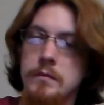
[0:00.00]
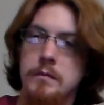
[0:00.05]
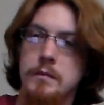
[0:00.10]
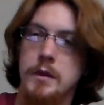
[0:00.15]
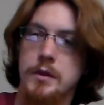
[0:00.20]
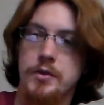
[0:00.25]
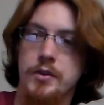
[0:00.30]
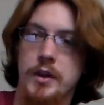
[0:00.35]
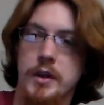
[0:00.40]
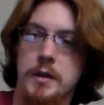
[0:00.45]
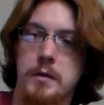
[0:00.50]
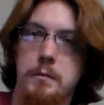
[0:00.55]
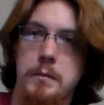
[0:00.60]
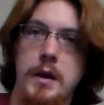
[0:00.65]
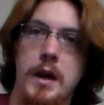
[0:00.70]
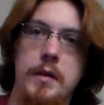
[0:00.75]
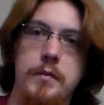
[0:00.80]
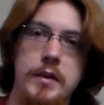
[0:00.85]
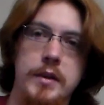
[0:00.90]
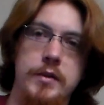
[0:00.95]
Much like
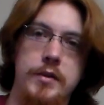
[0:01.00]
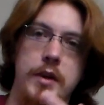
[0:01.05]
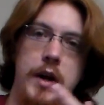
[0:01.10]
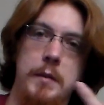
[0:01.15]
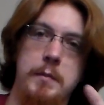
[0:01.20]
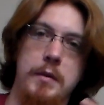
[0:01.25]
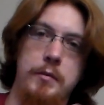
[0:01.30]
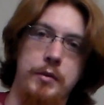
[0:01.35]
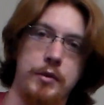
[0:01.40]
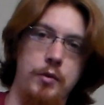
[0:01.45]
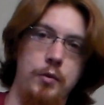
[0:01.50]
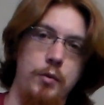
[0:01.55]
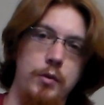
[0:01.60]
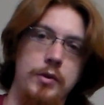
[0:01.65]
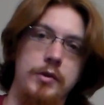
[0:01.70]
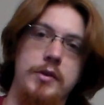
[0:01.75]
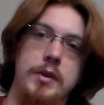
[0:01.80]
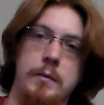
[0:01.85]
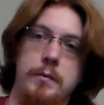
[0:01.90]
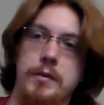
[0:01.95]
every time I
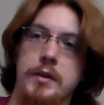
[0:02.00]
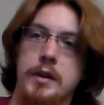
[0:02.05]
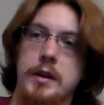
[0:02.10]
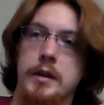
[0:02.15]
record something,